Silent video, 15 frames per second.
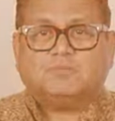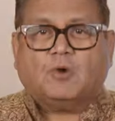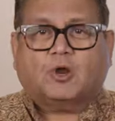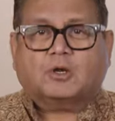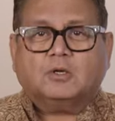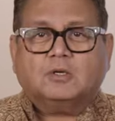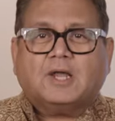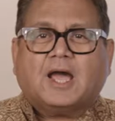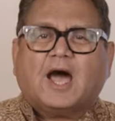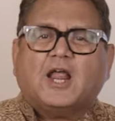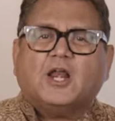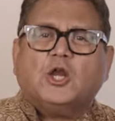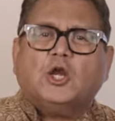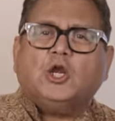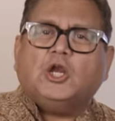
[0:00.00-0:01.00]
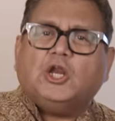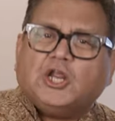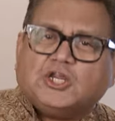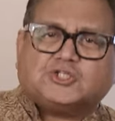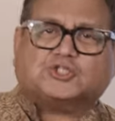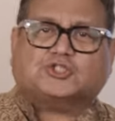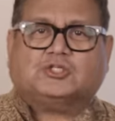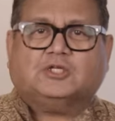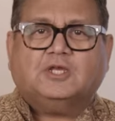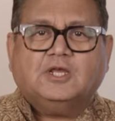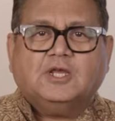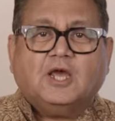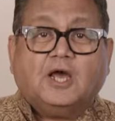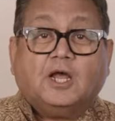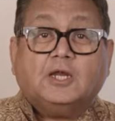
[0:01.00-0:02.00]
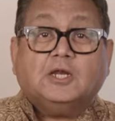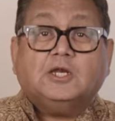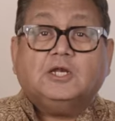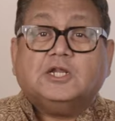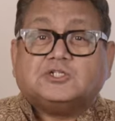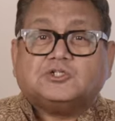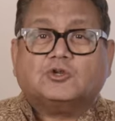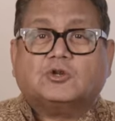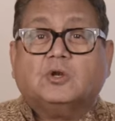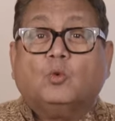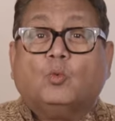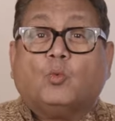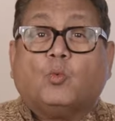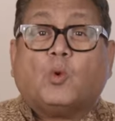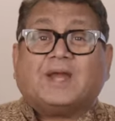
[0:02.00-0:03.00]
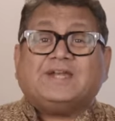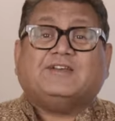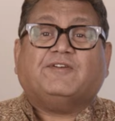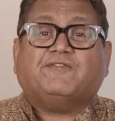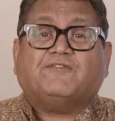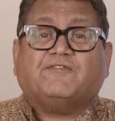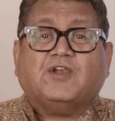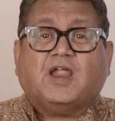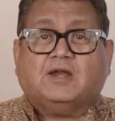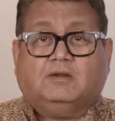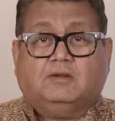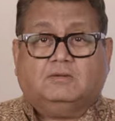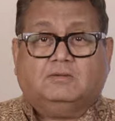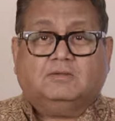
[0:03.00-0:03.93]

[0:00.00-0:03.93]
model unleashed a literal white flood.